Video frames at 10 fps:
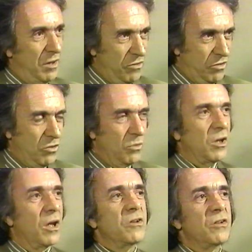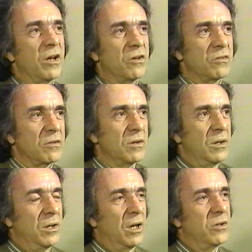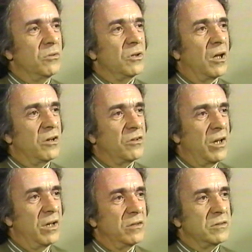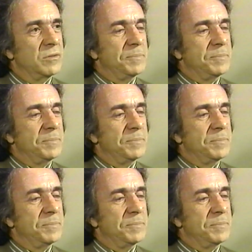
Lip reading: Yes, I do a lot of takes. Uh-huh. I do a lot of takes.